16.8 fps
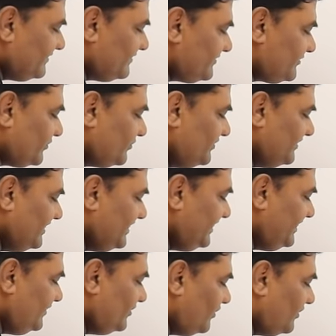So need
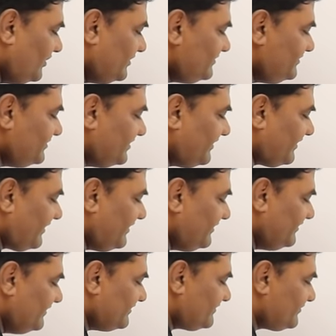not generate
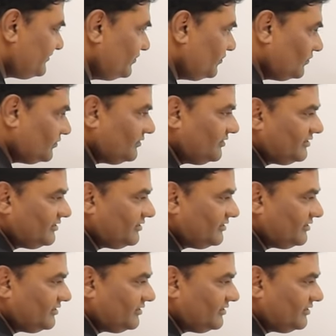this node.